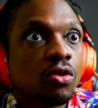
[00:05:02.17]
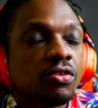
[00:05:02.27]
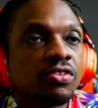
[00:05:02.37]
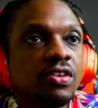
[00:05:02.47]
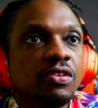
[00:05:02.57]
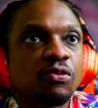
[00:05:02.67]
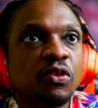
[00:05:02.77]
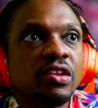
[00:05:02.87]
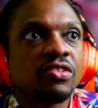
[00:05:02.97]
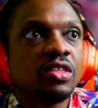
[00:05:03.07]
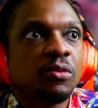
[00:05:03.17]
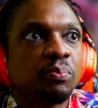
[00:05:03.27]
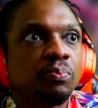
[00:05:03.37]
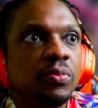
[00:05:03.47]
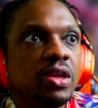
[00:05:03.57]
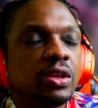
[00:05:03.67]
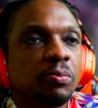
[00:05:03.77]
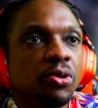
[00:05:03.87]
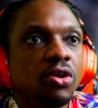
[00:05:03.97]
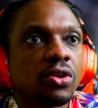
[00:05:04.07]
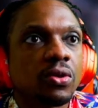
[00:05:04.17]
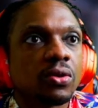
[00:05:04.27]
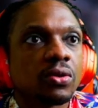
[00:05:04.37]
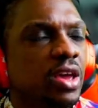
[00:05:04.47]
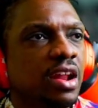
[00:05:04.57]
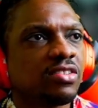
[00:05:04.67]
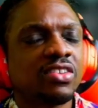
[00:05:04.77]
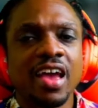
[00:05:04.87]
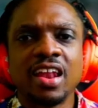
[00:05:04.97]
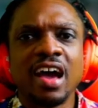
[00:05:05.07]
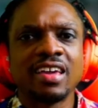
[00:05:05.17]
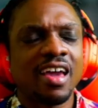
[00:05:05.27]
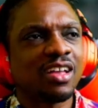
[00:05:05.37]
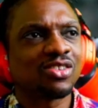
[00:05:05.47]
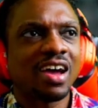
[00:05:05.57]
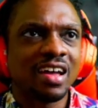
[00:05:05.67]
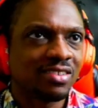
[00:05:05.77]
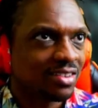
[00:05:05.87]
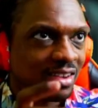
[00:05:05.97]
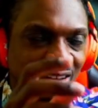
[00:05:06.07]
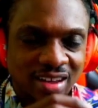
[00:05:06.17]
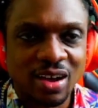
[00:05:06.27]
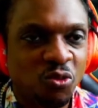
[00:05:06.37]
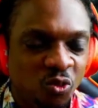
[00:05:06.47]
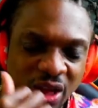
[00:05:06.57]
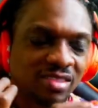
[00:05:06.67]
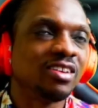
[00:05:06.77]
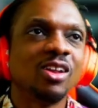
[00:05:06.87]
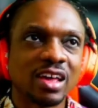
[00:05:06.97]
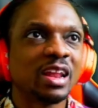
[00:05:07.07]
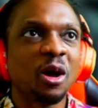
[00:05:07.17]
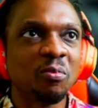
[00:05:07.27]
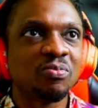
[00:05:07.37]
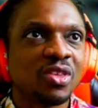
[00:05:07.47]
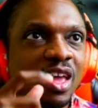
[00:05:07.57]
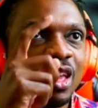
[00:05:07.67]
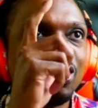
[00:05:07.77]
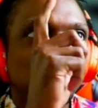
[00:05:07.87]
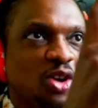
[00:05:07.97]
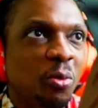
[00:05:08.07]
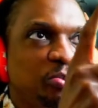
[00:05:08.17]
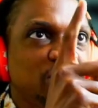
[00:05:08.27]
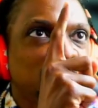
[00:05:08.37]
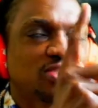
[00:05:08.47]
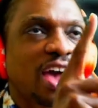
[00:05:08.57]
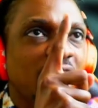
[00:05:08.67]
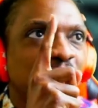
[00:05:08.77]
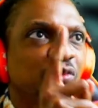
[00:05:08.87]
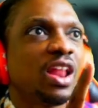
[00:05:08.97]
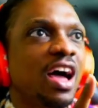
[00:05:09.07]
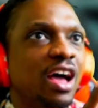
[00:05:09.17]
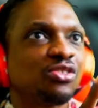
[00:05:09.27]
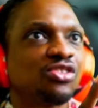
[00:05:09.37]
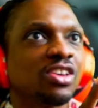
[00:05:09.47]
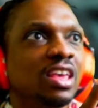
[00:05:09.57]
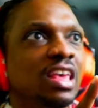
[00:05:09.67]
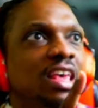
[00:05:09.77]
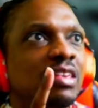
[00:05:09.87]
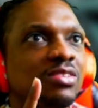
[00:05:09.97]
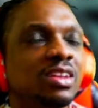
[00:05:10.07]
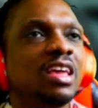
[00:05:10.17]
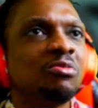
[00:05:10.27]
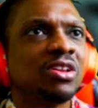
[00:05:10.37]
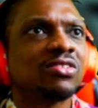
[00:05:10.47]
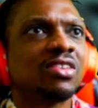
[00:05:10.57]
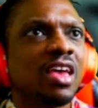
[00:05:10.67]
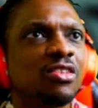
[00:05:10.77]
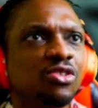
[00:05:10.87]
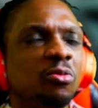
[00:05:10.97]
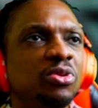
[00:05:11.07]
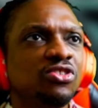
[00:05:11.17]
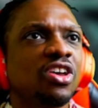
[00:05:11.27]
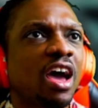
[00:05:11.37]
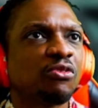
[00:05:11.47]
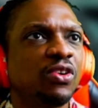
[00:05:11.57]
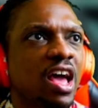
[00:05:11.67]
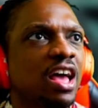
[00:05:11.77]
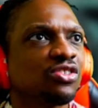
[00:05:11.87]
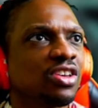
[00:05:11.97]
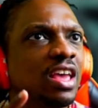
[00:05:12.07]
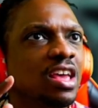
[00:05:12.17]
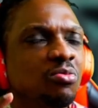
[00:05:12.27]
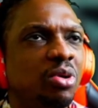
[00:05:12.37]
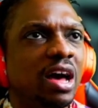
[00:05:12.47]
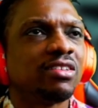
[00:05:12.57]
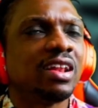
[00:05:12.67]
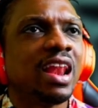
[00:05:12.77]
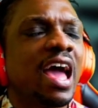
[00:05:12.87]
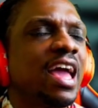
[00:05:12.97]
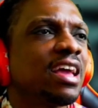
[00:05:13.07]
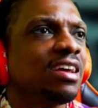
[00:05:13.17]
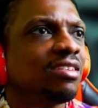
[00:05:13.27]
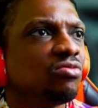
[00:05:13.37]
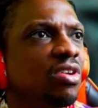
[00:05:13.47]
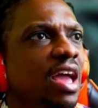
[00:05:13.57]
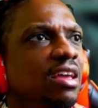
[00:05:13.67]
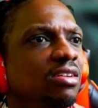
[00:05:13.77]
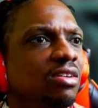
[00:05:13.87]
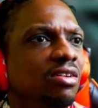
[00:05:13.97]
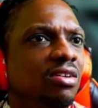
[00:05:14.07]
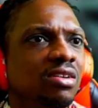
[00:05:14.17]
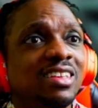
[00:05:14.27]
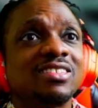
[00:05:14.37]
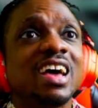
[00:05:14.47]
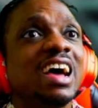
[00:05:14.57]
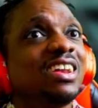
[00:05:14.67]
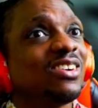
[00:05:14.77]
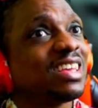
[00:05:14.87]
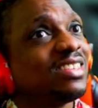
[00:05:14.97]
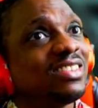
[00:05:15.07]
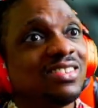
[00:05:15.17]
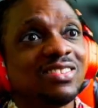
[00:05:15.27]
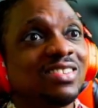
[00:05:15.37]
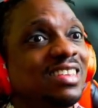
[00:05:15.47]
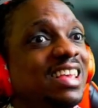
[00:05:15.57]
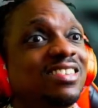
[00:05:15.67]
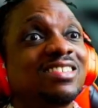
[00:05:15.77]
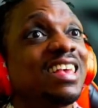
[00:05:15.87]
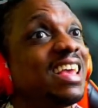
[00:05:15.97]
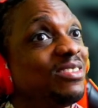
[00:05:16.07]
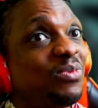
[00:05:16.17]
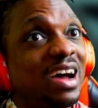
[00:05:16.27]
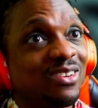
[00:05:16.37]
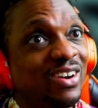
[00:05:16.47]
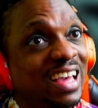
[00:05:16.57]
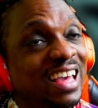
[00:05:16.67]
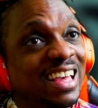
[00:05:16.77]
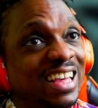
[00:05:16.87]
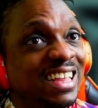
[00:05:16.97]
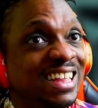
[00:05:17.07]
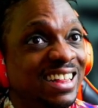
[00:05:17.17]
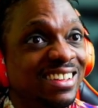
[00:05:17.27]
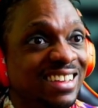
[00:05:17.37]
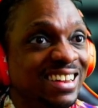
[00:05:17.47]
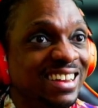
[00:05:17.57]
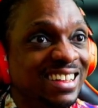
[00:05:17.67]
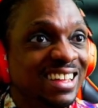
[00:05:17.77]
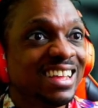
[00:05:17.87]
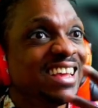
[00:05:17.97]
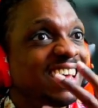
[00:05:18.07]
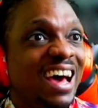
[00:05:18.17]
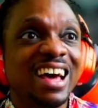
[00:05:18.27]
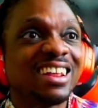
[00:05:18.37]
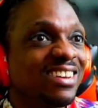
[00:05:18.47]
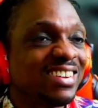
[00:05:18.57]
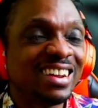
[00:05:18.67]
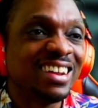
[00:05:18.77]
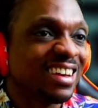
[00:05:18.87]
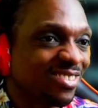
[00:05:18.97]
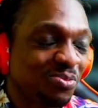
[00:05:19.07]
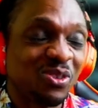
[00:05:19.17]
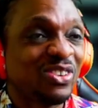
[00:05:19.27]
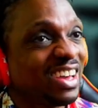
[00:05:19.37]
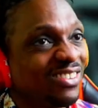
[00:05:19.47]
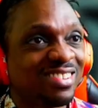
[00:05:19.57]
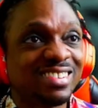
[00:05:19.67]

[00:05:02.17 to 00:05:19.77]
You see his face in the puddle. You gotta stand eye catch, guys. Went to look it up. Jumpin' Jack Flash. It's the name of the stand. Jumpin' Jack Flash by Lang Wrangler. Design looking insane, by the way. Look at, I don't know what it does, but we gonna